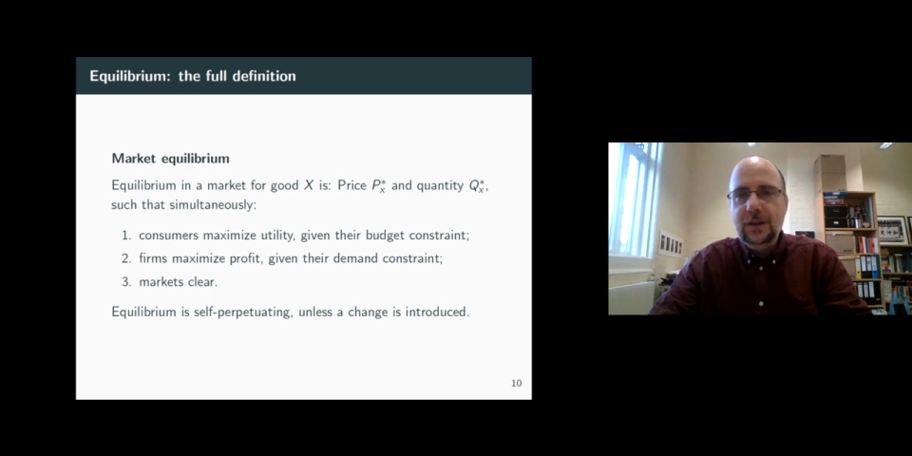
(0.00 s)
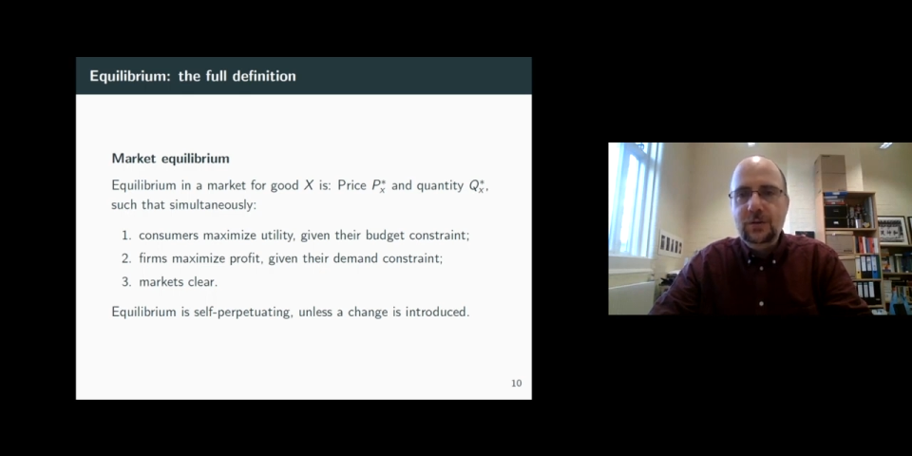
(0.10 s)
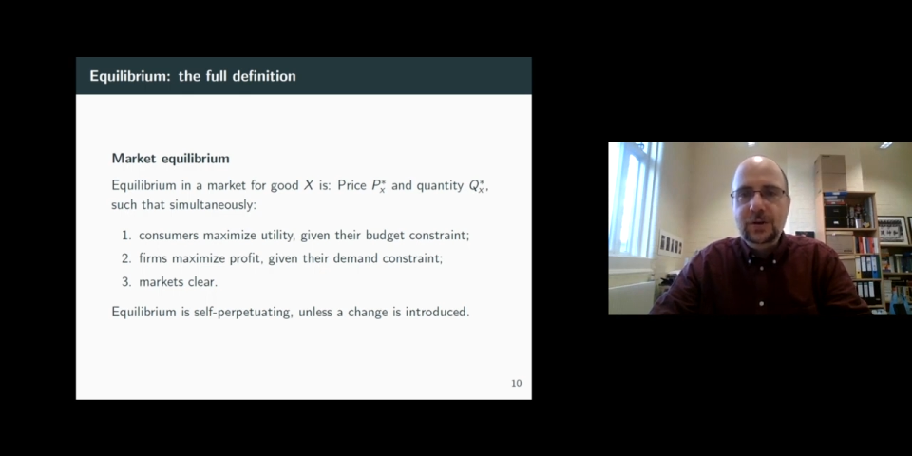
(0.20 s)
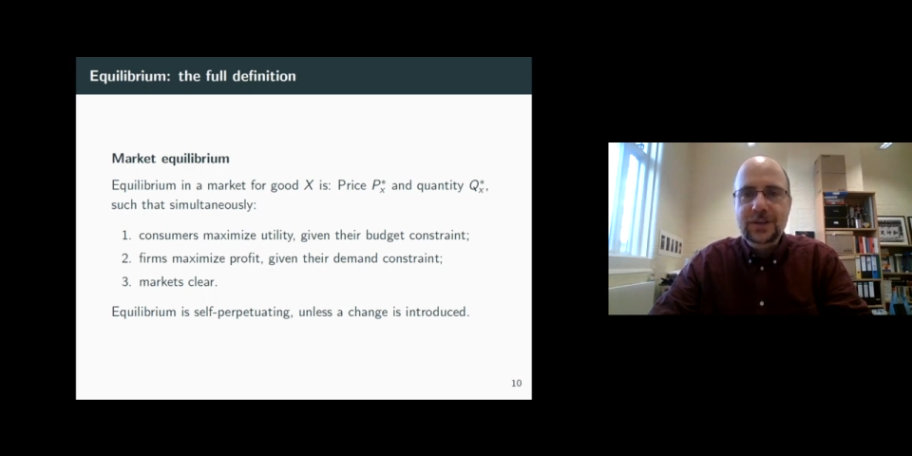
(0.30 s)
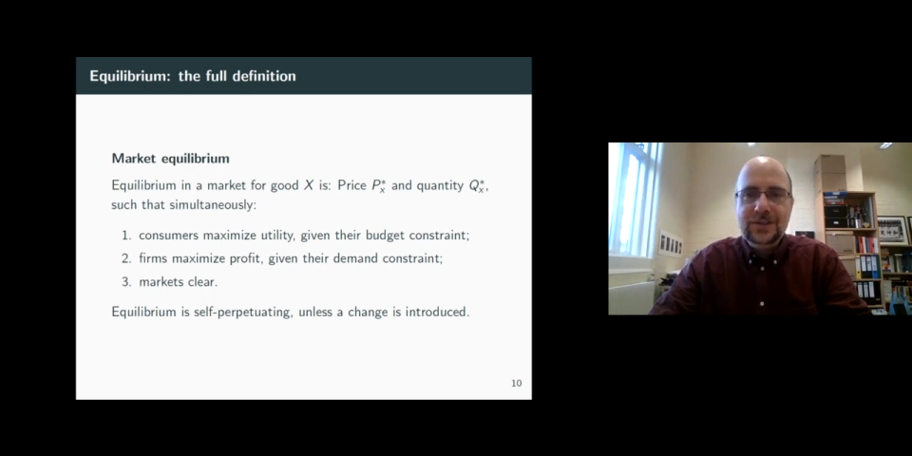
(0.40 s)

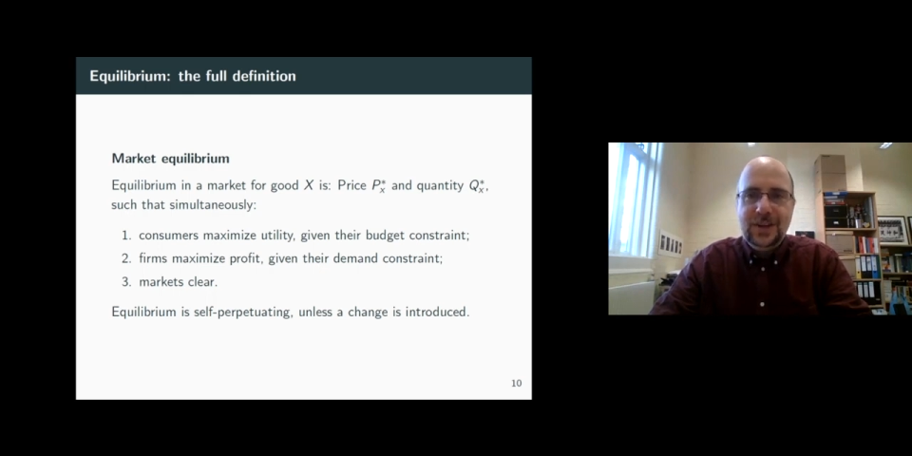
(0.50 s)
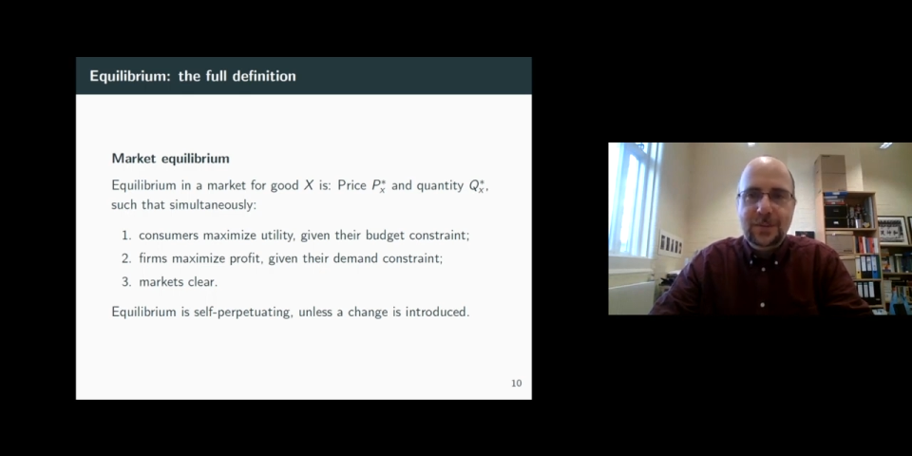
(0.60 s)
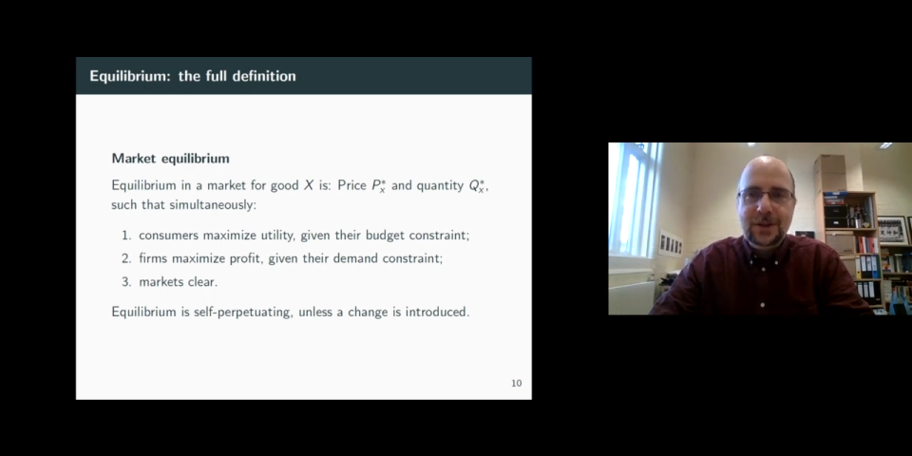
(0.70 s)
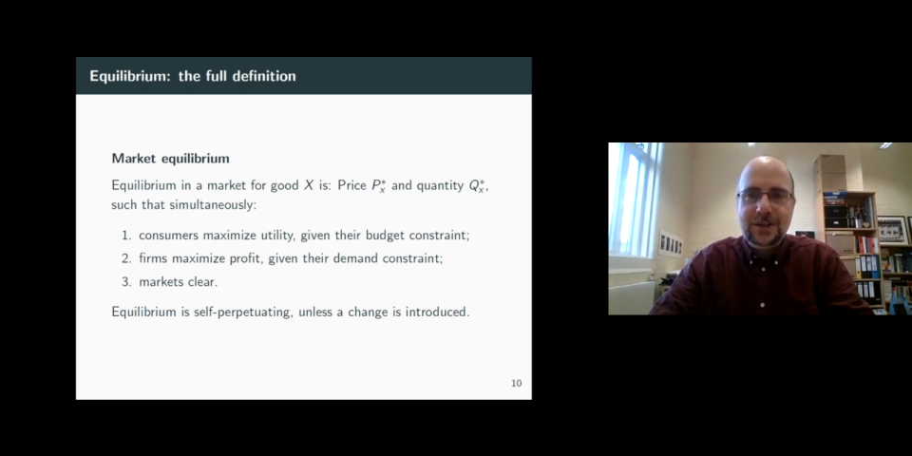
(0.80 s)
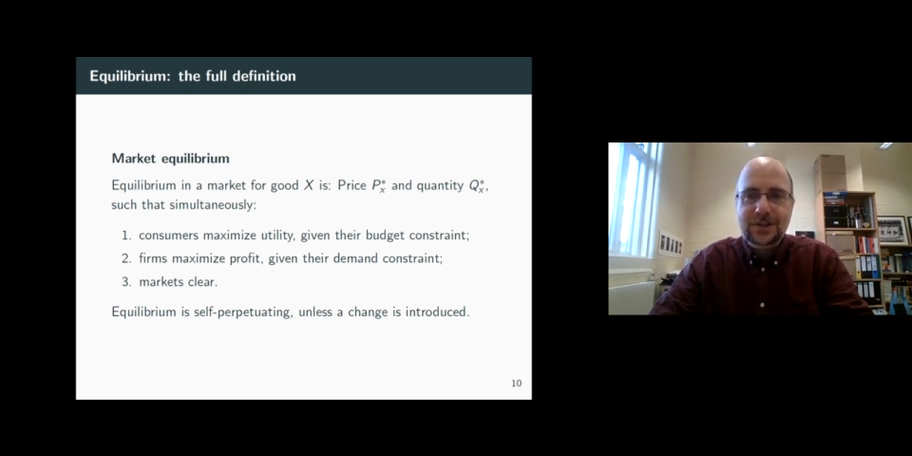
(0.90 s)
During the
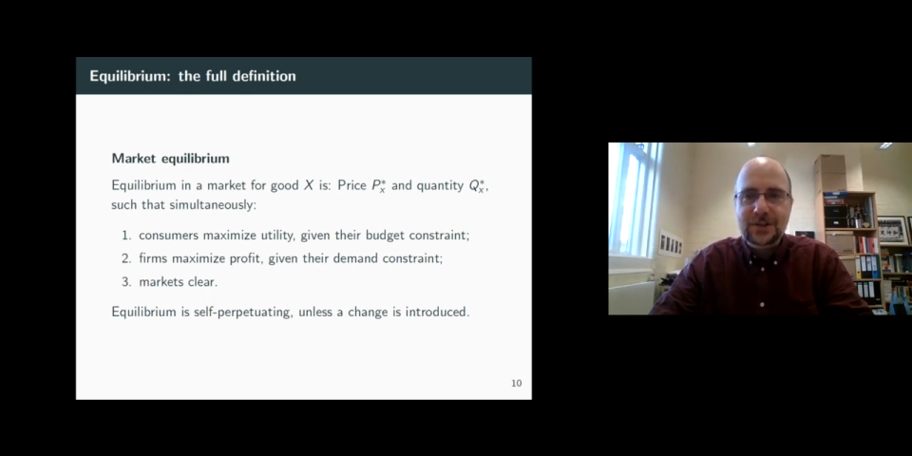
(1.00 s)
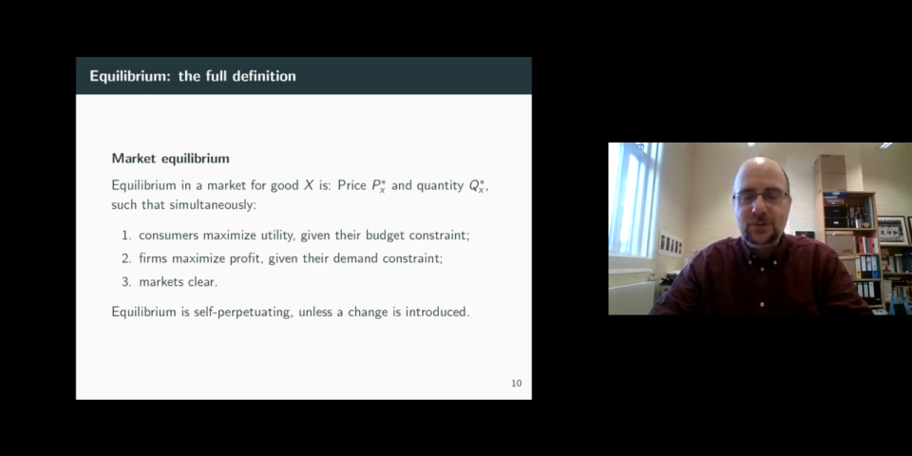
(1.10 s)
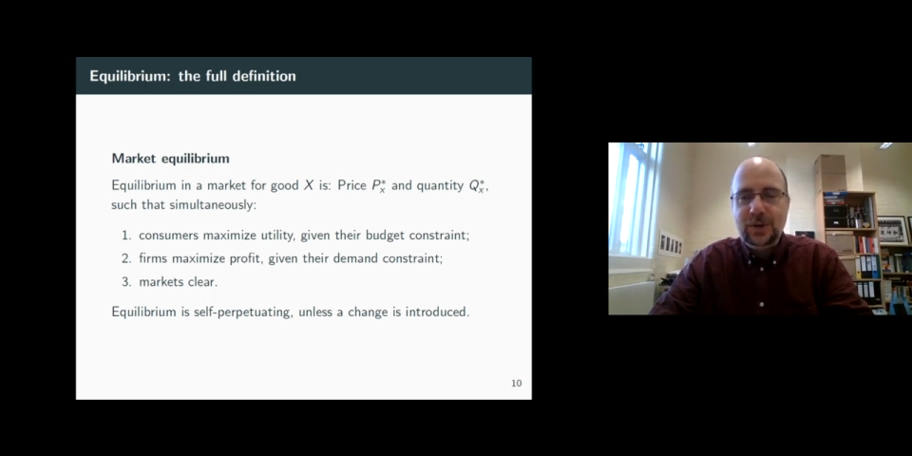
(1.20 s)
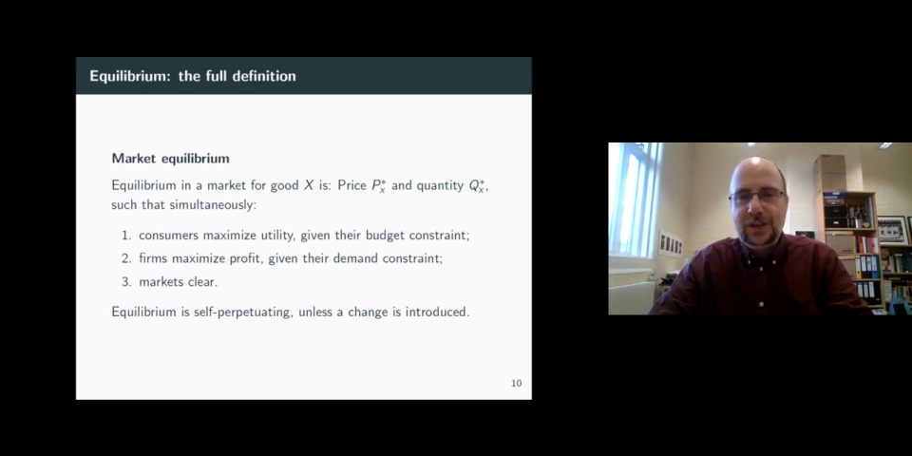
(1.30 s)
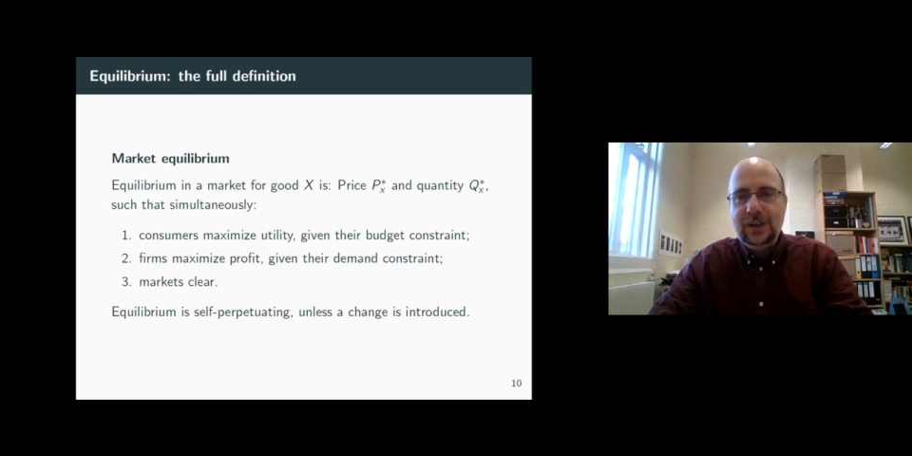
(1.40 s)
seminars
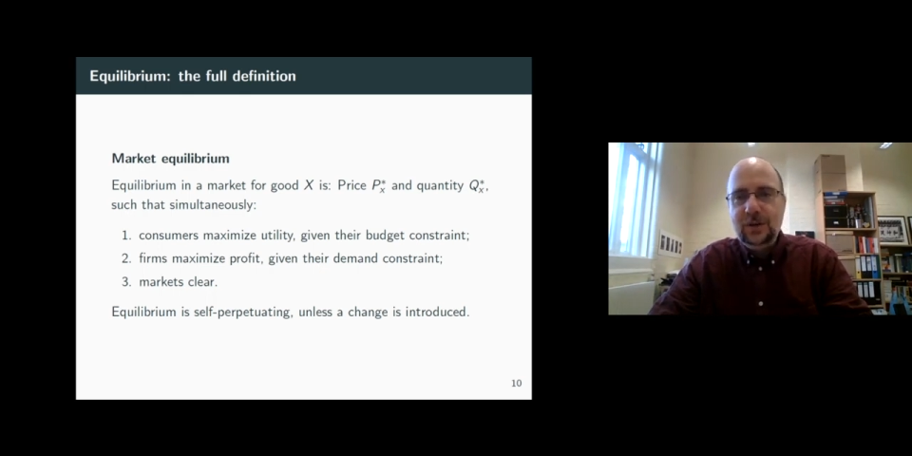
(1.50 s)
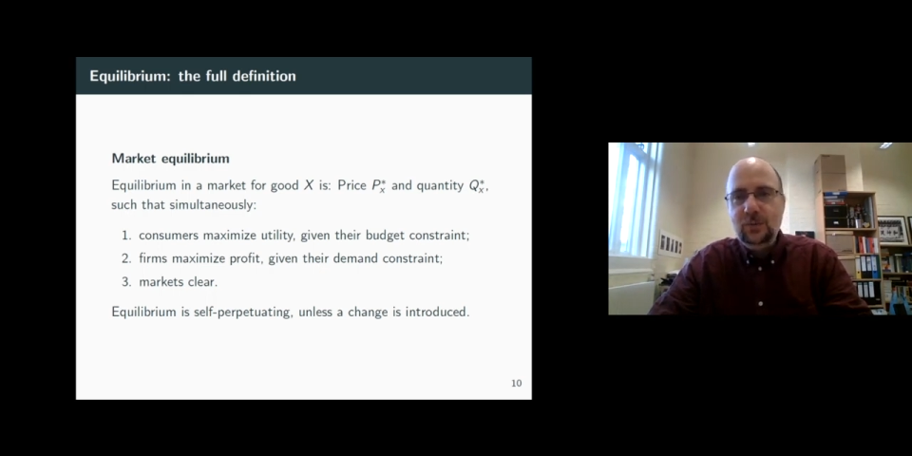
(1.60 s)
this week,